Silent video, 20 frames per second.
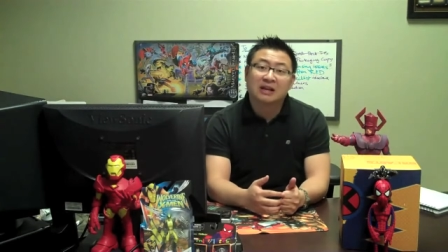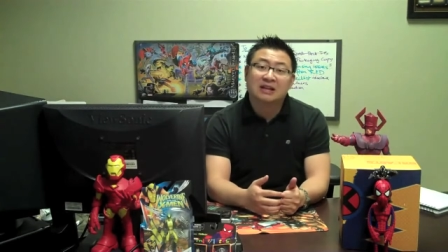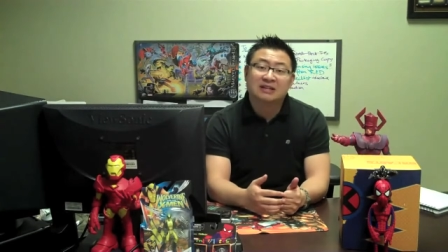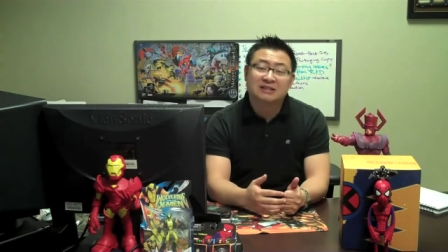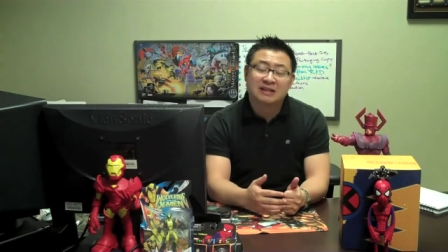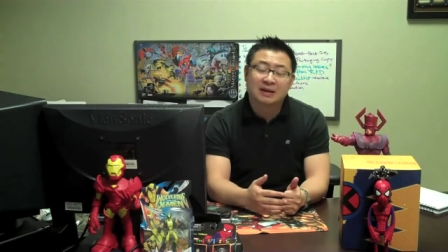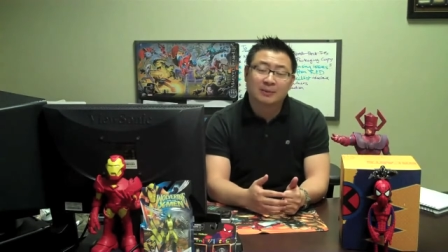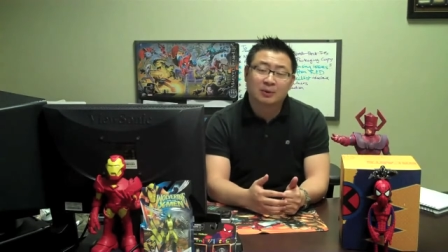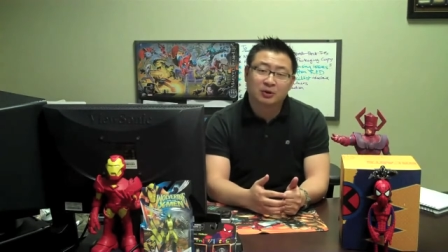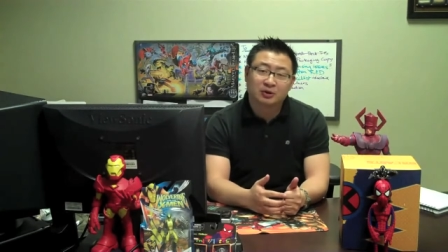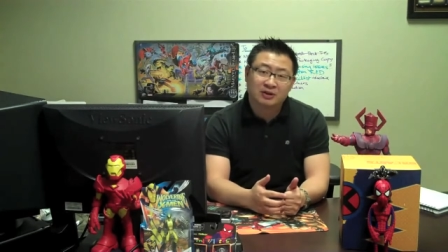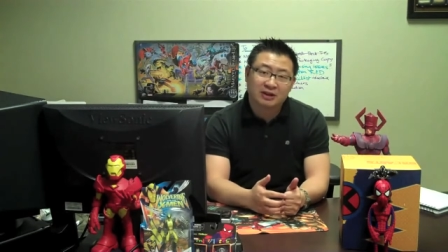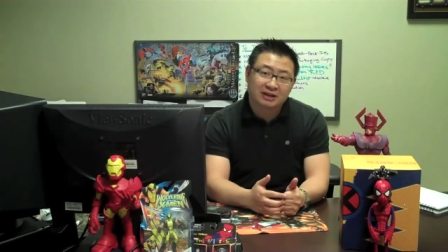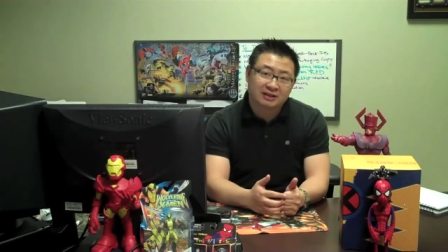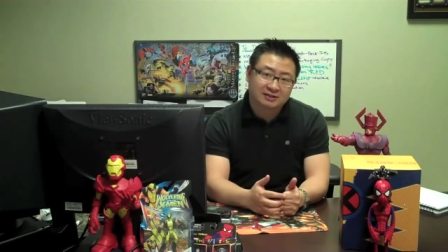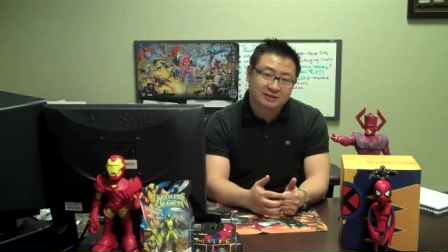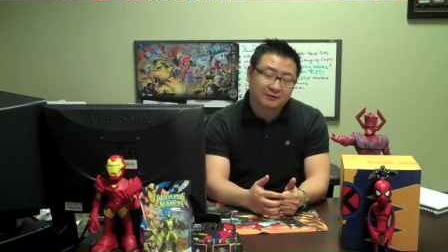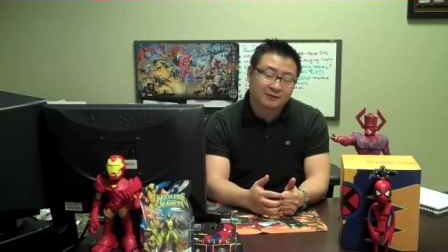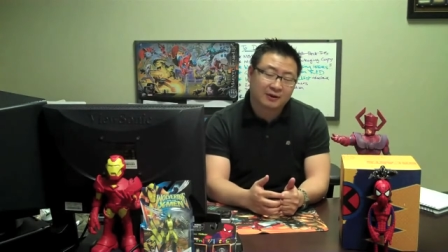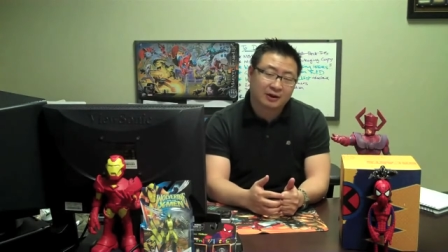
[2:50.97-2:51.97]
demo
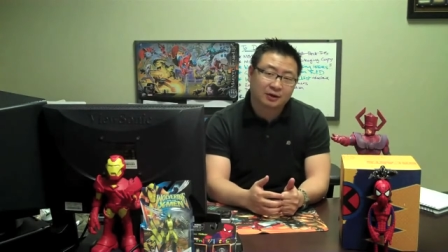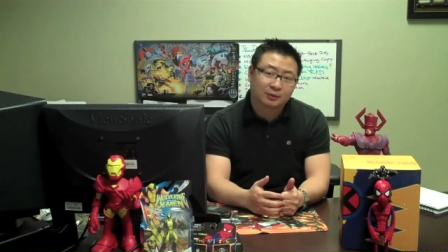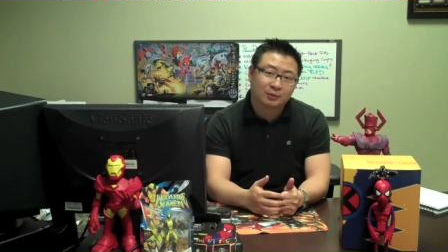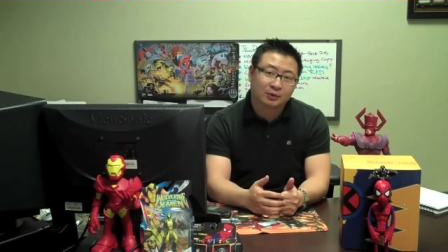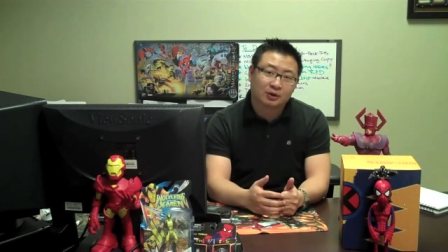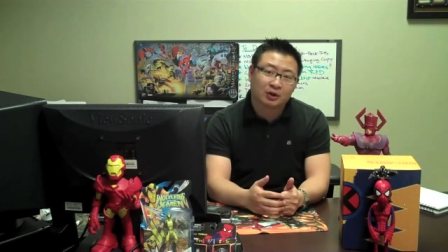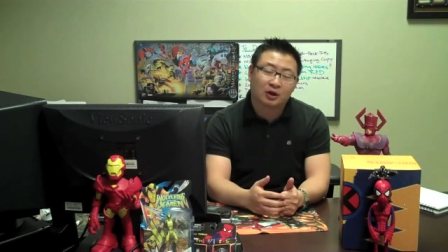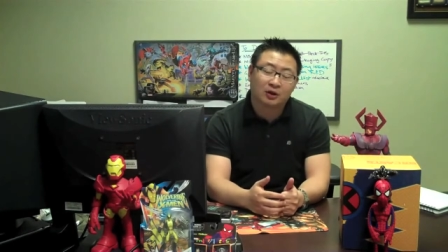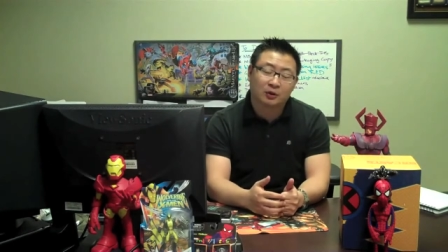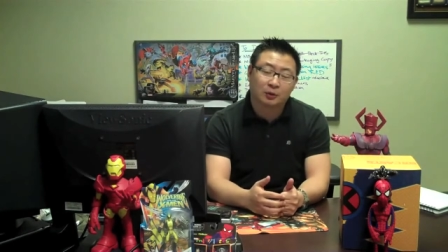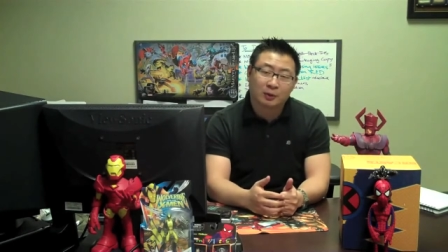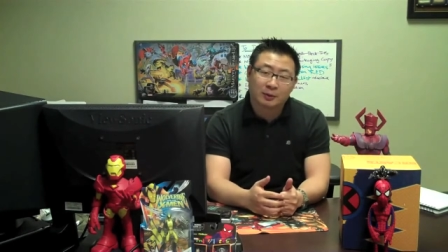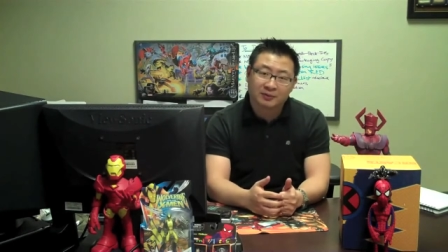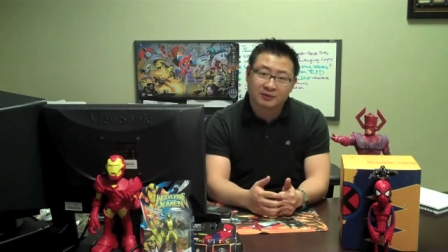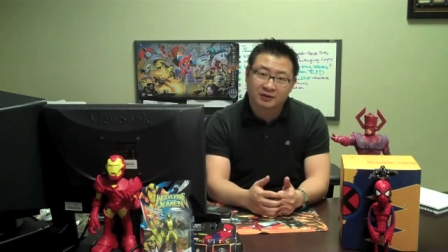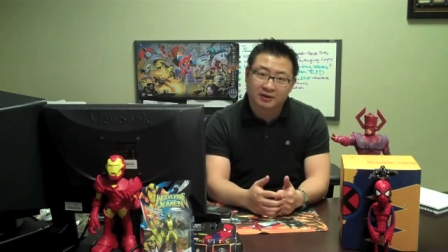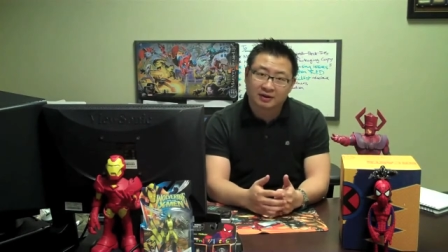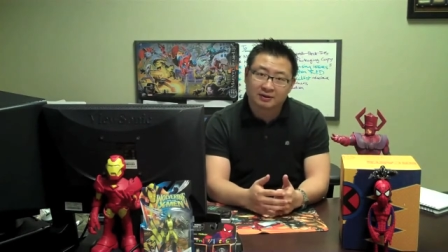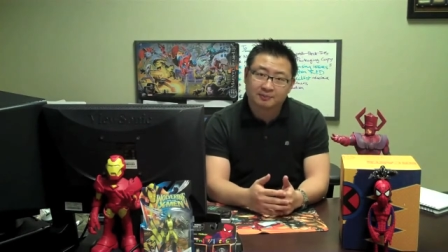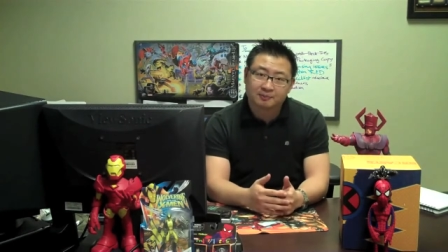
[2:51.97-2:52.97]
decks available on the
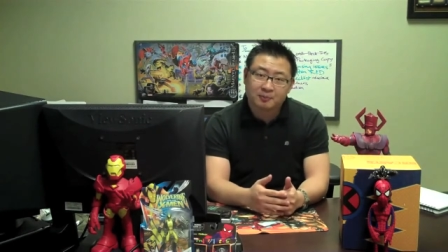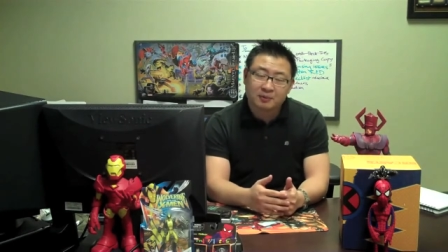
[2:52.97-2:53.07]
website.